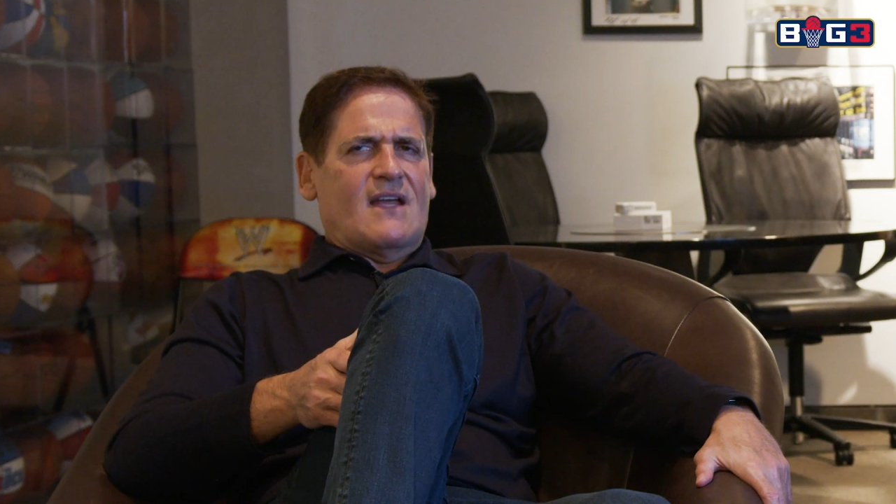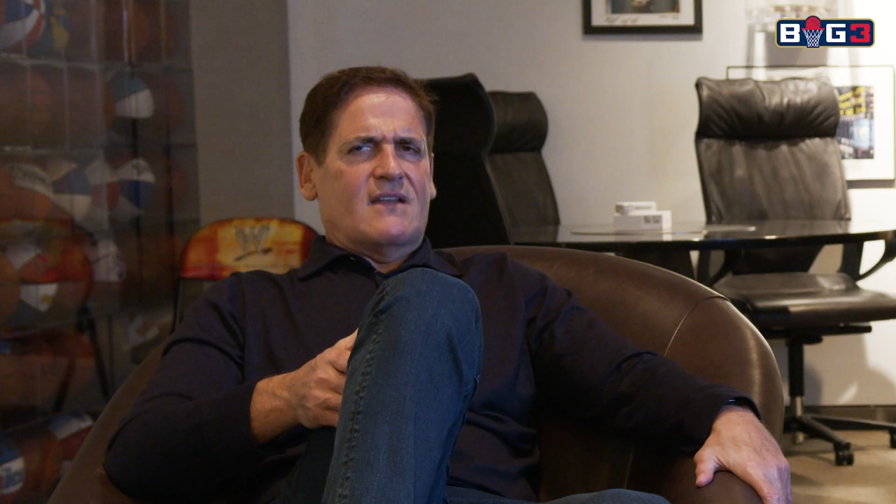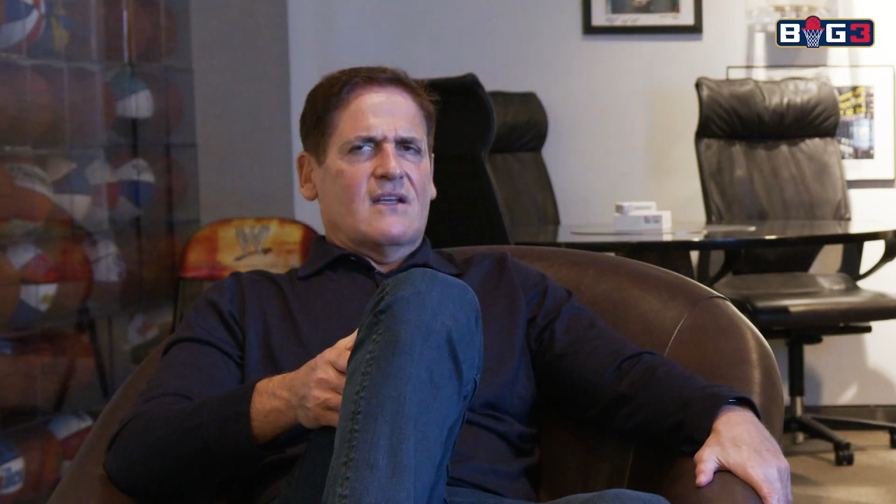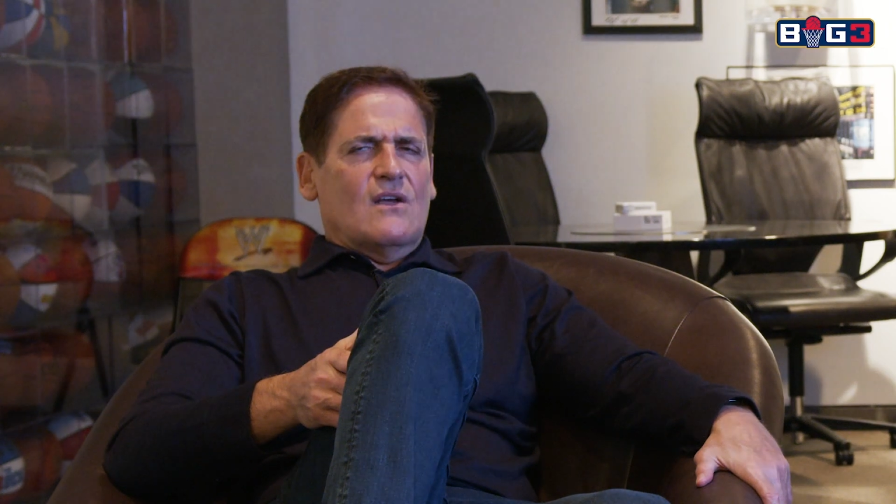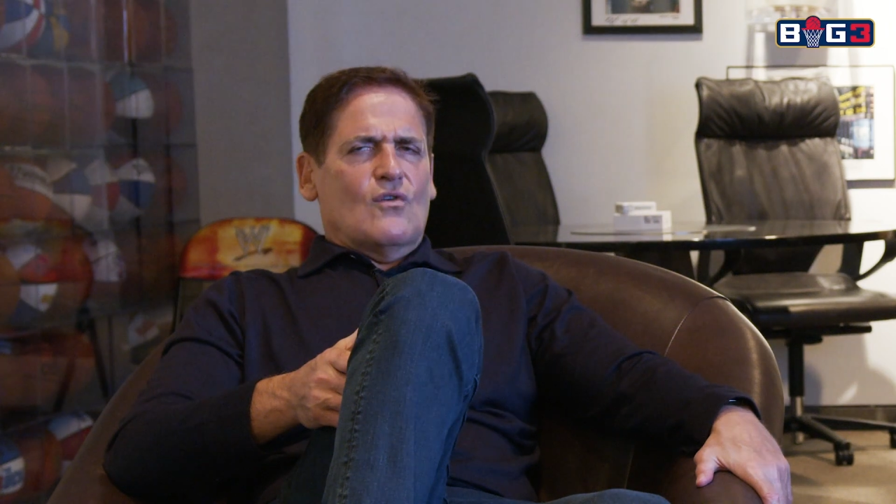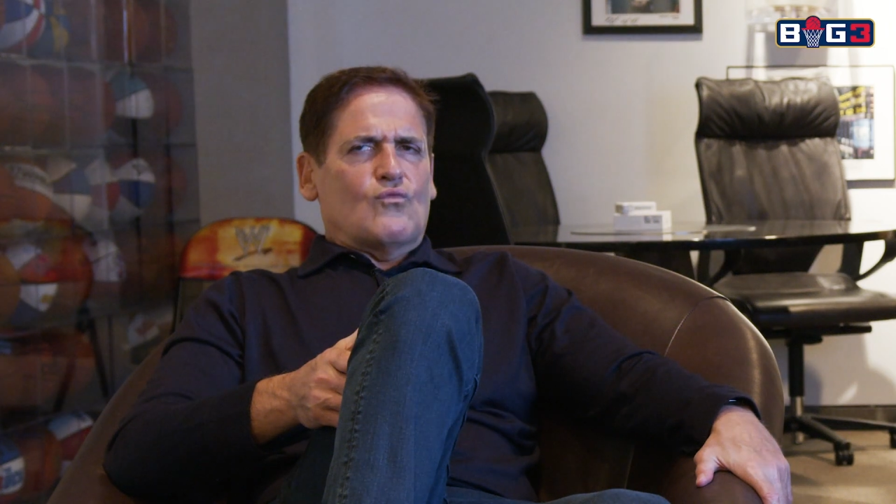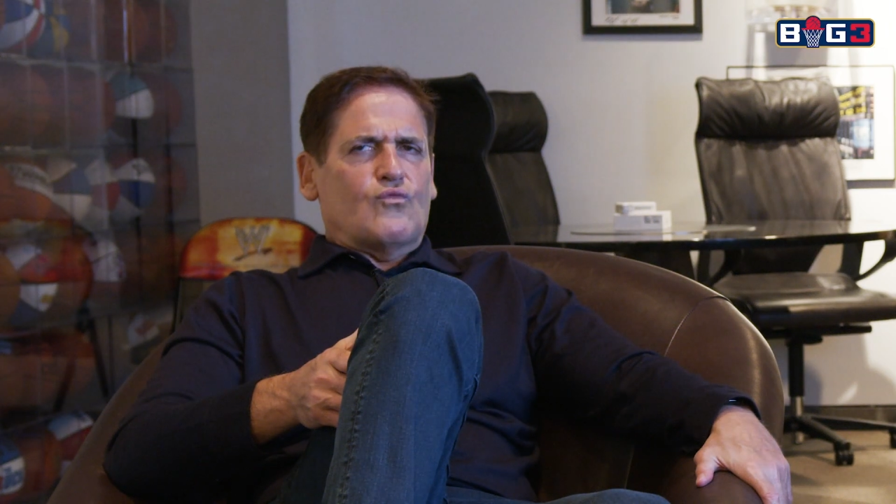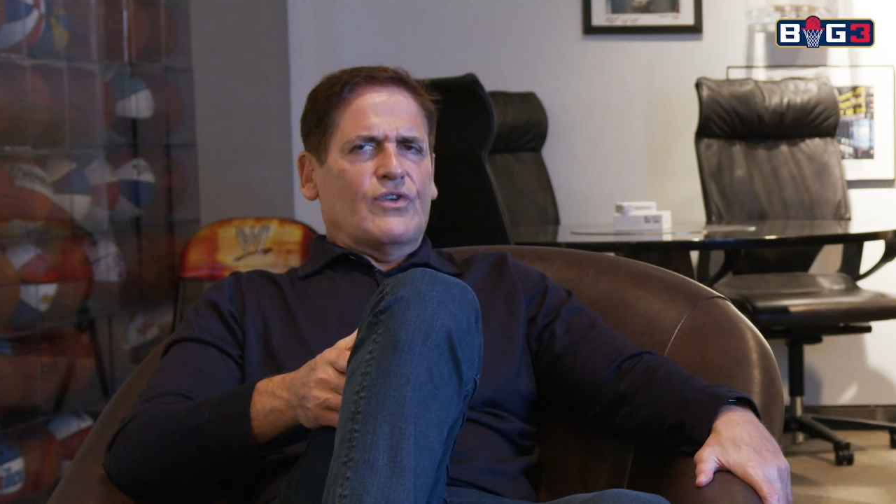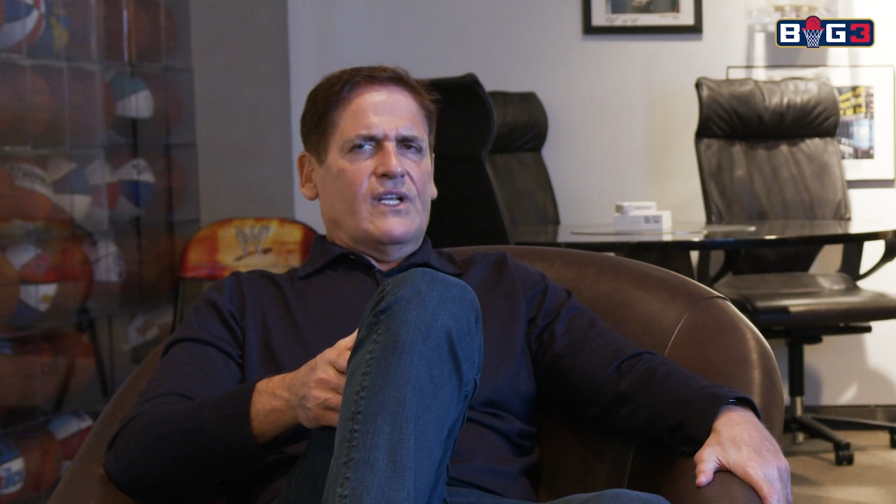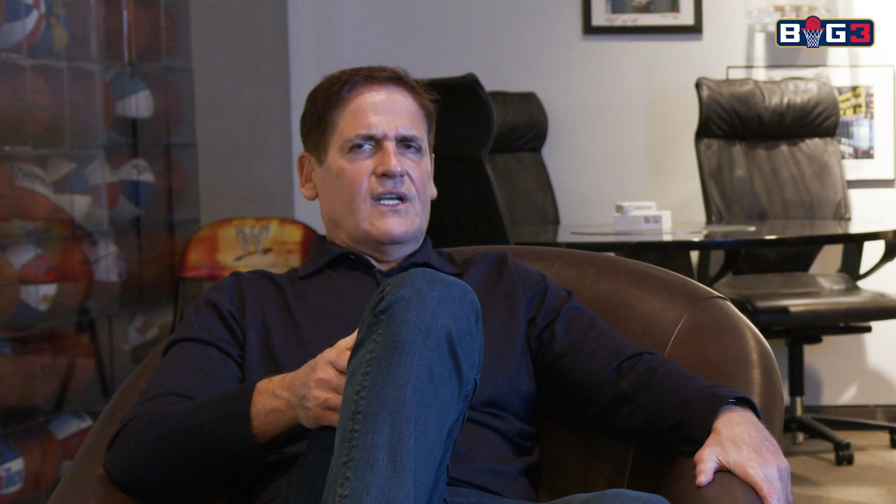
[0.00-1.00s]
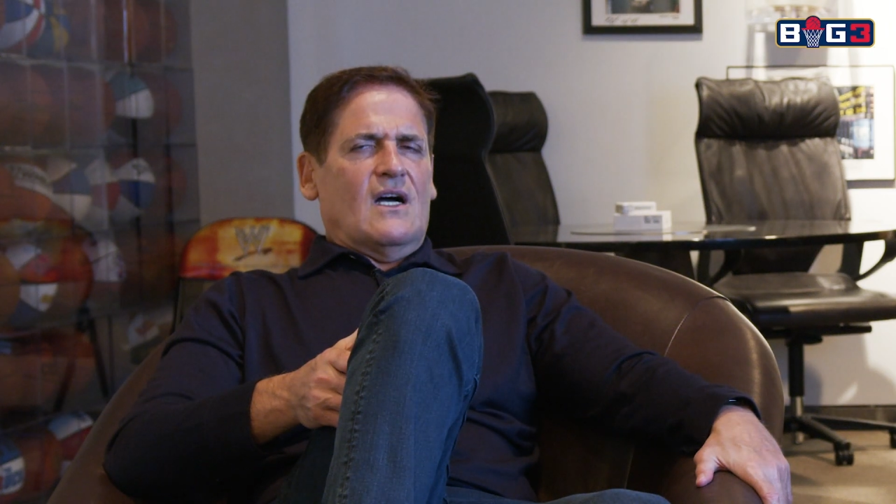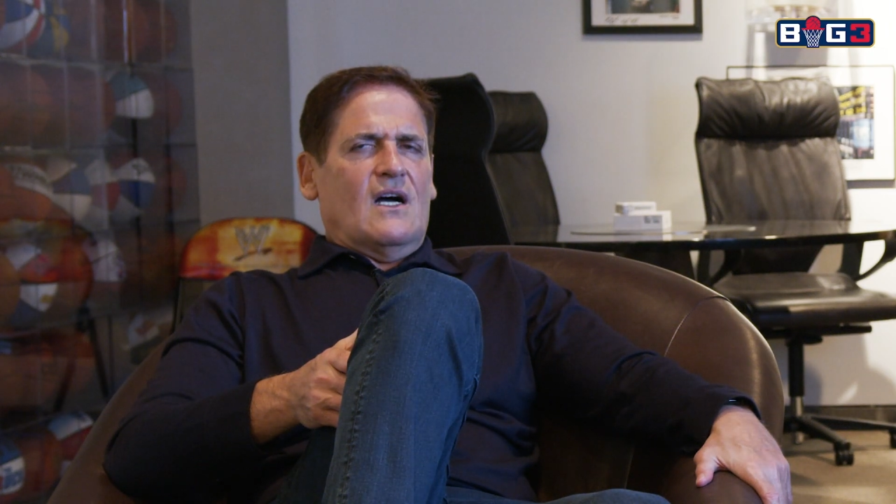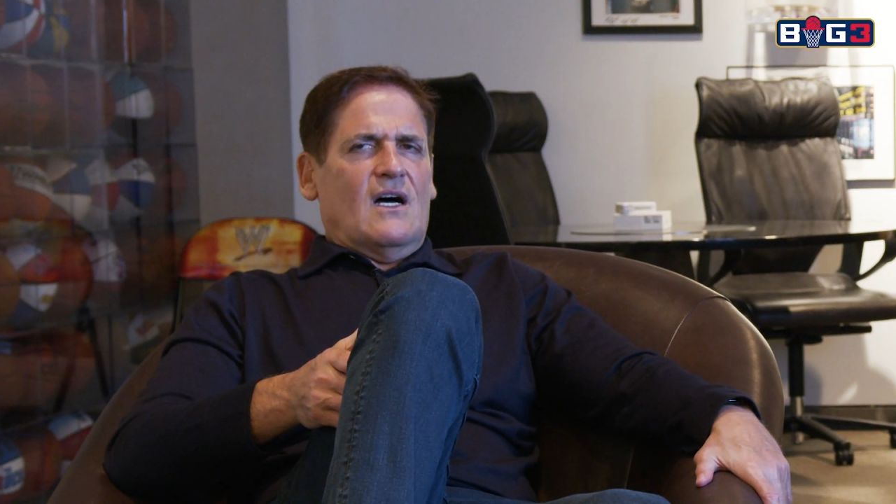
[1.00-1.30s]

that really